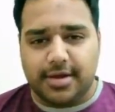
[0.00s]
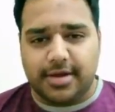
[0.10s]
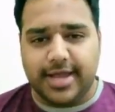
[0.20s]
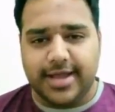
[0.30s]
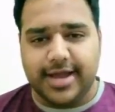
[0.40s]

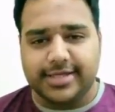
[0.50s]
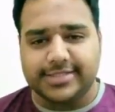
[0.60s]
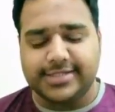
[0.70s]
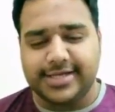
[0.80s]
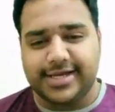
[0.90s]
Hey
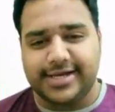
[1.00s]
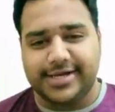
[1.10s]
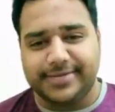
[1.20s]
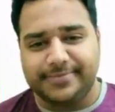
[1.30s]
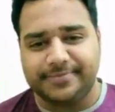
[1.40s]
guys,
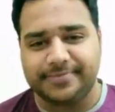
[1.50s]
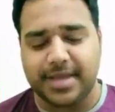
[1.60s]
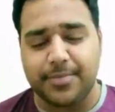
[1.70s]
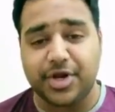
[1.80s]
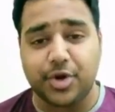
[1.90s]
I'm
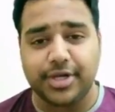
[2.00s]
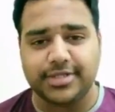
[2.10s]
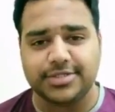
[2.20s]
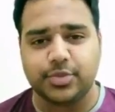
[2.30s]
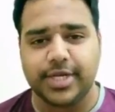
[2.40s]
recording
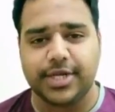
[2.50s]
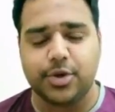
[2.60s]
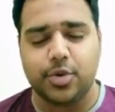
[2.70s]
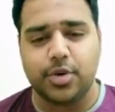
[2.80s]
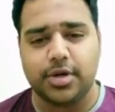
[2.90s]
this
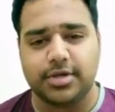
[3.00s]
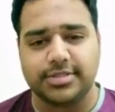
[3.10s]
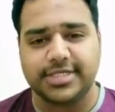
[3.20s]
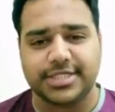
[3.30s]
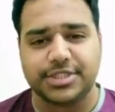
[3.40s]
video
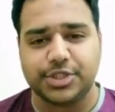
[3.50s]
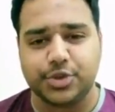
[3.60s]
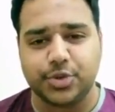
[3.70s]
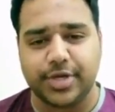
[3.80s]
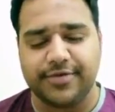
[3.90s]
just
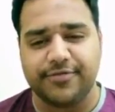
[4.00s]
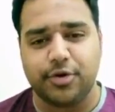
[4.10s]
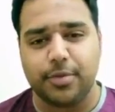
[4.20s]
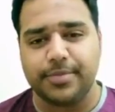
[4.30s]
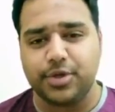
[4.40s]
to
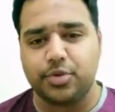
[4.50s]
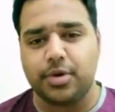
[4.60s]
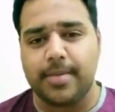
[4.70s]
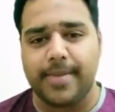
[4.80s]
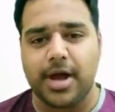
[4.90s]
inform you
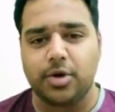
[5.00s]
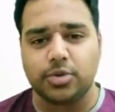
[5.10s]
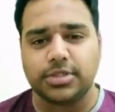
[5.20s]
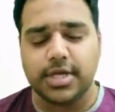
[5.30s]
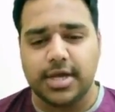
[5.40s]

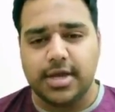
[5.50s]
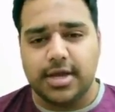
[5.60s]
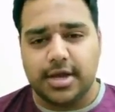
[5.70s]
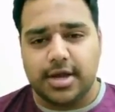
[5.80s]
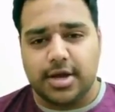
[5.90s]
about
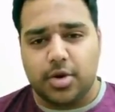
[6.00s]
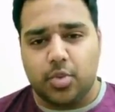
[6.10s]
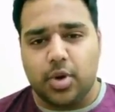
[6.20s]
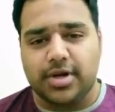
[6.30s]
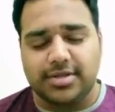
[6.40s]

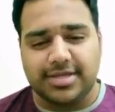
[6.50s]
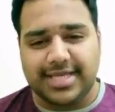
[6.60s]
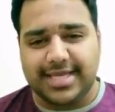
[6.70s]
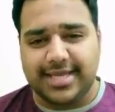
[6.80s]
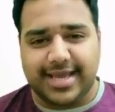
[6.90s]
what are the
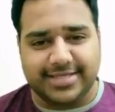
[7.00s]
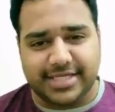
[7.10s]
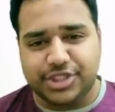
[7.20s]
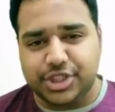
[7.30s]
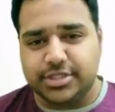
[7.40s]
key
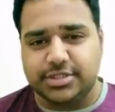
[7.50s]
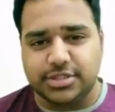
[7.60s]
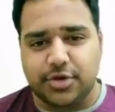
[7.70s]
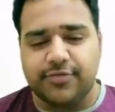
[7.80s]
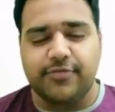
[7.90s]
essentials
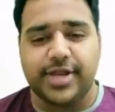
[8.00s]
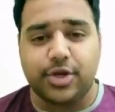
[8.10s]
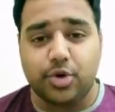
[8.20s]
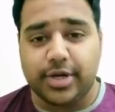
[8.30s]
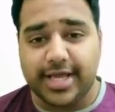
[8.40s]
of a very
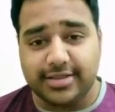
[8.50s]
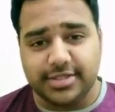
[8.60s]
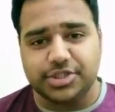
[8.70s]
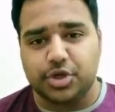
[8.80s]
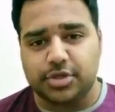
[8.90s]
good health
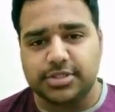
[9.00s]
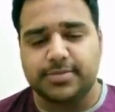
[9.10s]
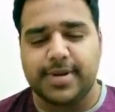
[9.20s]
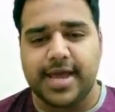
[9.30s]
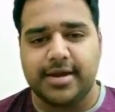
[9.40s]
insurance
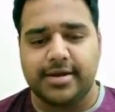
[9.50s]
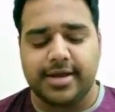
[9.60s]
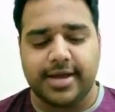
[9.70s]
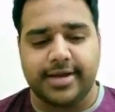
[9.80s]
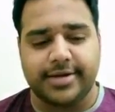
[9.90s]
plan.
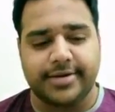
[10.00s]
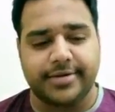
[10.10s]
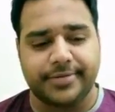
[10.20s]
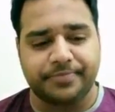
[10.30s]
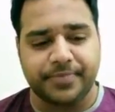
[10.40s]
And
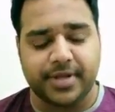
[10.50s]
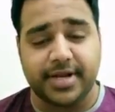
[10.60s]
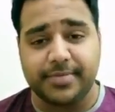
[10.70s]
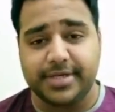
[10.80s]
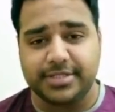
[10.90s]

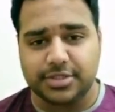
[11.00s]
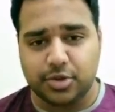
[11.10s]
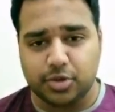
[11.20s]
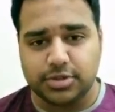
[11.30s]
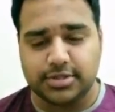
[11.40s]
let me
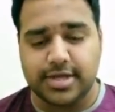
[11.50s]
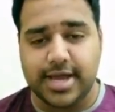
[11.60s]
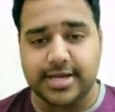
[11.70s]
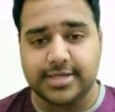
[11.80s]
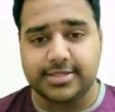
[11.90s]
disclose
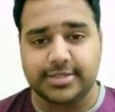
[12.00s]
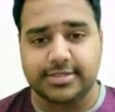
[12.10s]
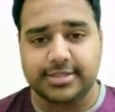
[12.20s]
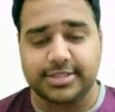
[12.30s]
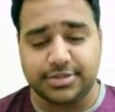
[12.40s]
that
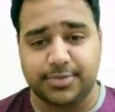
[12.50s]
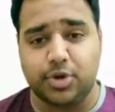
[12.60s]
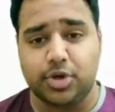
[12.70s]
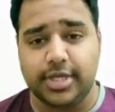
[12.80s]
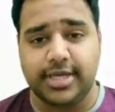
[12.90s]
this is
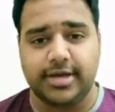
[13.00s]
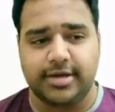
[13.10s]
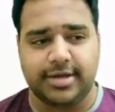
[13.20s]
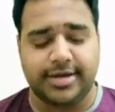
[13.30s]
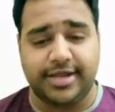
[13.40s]
purely
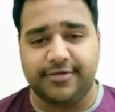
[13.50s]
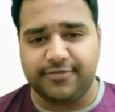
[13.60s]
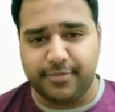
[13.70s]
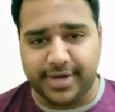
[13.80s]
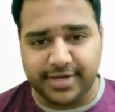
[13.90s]
an
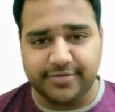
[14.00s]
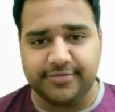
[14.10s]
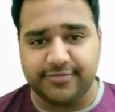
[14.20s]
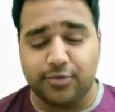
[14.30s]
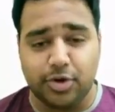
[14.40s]

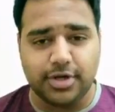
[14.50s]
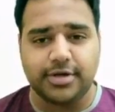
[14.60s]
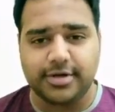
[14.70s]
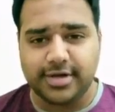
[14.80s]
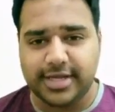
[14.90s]
informative,
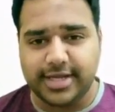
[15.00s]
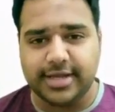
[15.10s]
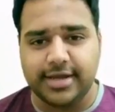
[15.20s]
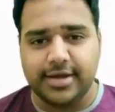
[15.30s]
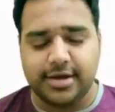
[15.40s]
voluntarily
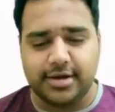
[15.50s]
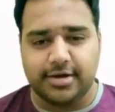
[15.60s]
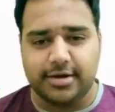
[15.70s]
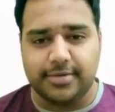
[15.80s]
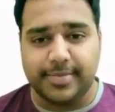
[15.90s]

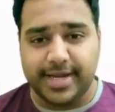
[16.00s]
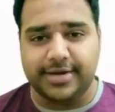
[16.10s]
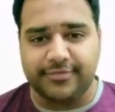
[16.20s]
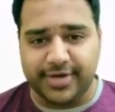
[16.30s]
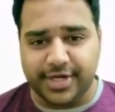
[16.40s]

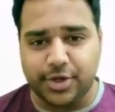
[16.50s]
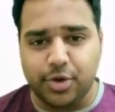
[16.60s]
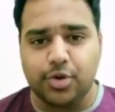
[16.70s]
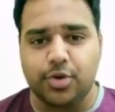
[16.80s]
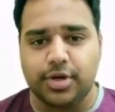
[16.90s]
made
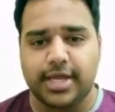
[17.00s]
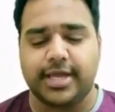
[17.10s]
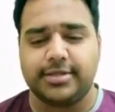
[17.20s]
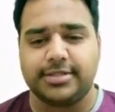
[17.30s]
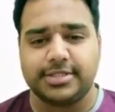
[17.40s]
video.
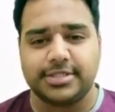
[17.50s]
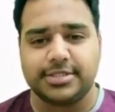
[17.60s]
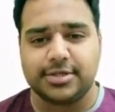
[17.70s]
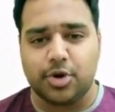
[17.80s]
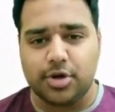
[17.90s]
Okay, this
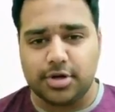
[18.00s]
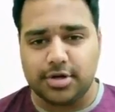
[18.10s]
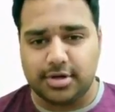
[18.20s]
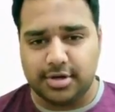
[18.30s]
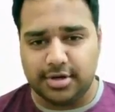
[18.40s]
is not
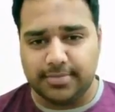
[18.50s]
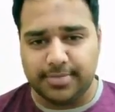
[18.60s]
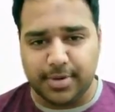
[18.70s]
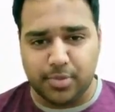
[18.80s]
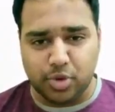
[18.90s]
a
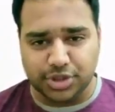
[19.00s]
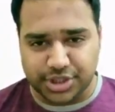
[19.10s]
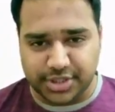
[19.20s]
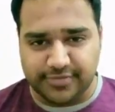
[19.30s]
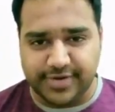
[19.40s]

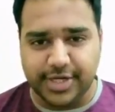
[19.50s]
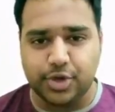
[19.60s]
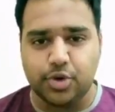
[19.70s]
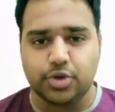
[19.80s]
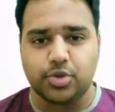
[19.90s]
promotion
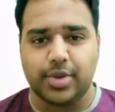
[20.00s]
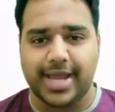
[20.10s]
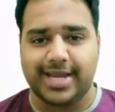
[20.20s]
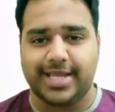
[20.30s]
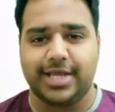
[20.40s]
video to
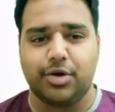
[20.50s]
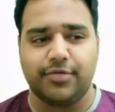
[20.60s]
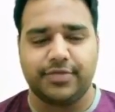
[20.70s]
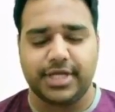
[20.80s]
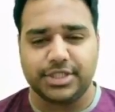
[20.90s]
any
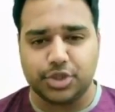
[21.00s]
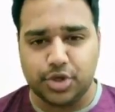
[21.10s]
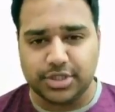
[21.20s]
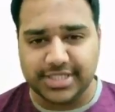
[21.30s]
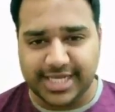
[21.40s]
of the
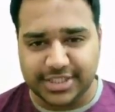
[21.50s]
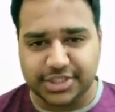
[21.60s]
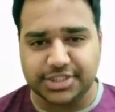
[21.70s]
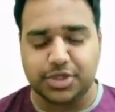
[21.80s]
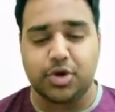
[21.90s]
insurance
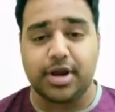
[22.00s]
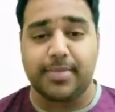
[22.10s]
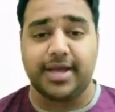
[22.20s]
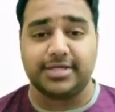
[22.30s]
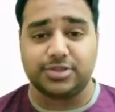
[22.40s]
agents, nor
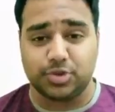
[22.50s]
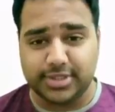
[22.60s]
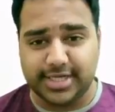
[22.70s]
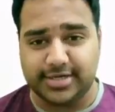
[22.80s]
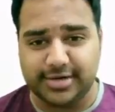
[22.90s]
am I
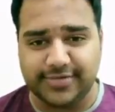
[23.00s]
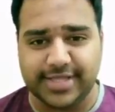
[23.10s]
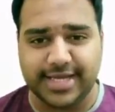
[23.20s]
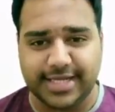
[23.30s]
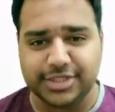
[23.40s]
associated with
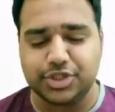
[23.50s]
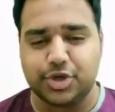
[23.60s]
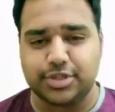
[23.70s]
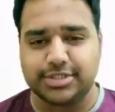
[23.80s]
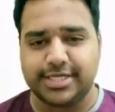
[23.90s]
any
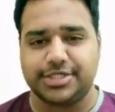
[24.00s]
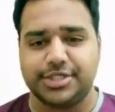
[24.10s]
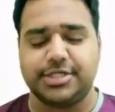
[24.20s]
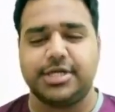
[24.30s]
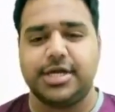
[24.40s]
insurance
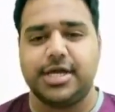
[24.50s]
agent.